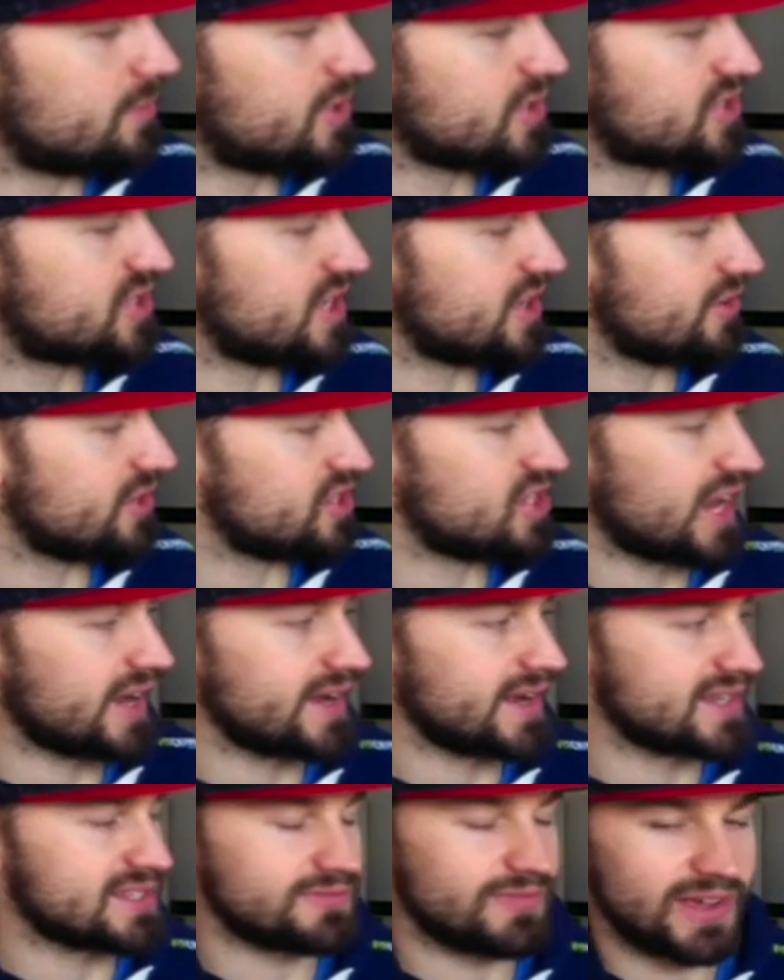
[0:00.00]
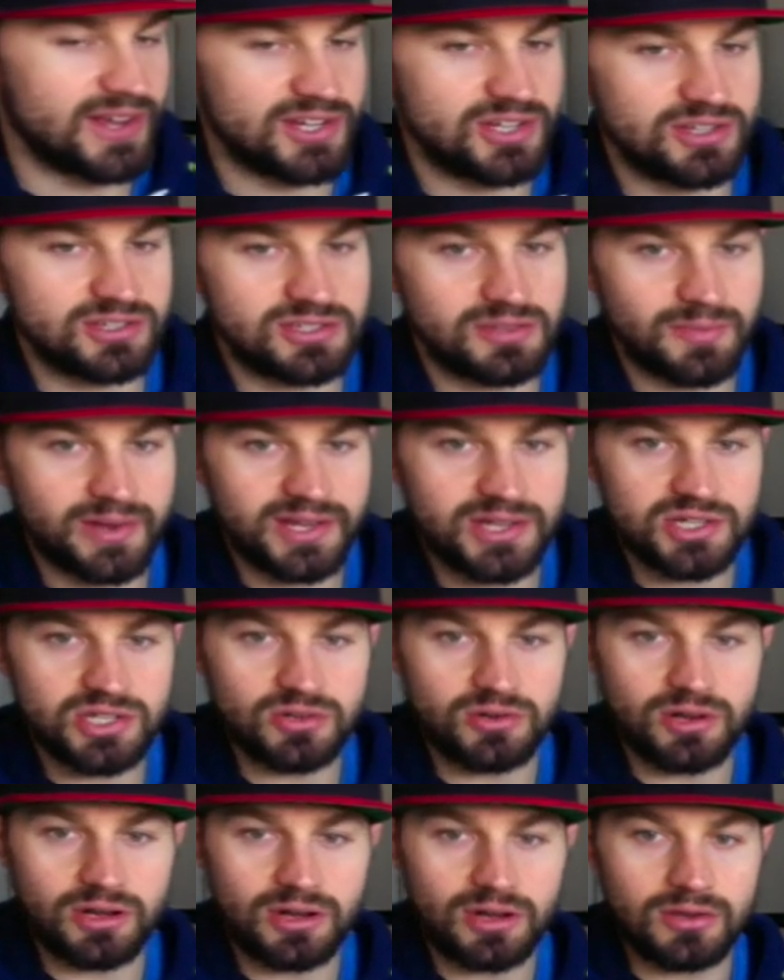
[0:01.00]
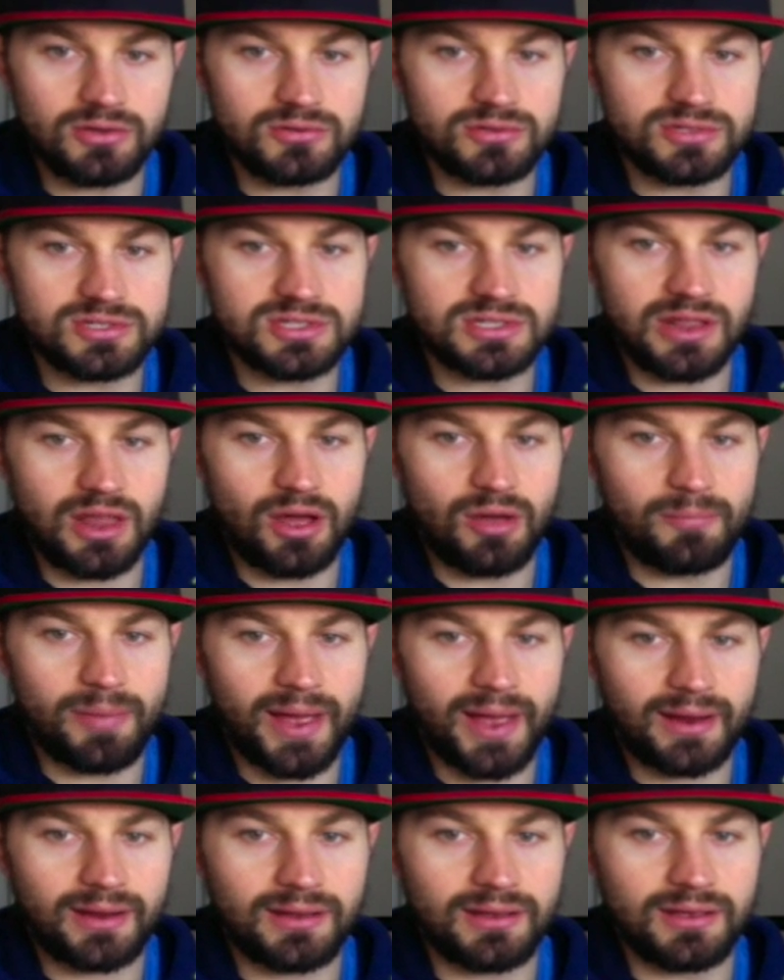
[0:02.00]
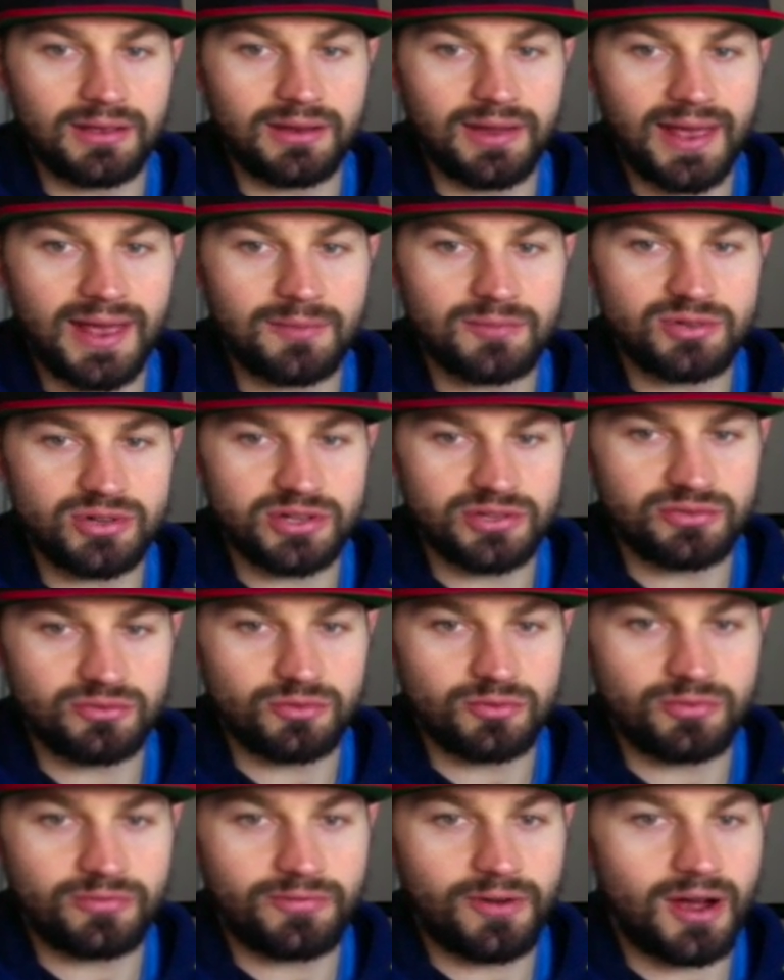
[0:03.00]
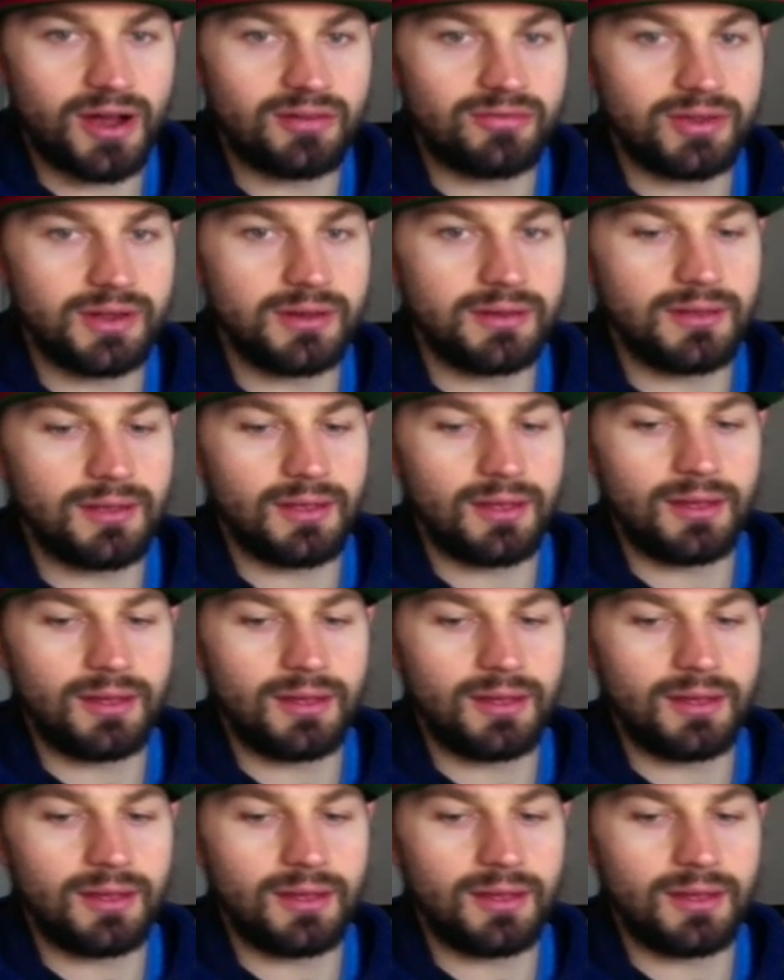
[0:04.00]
posterior chain activation, so making sure the glutes, lower back, and hamstrings are all firing.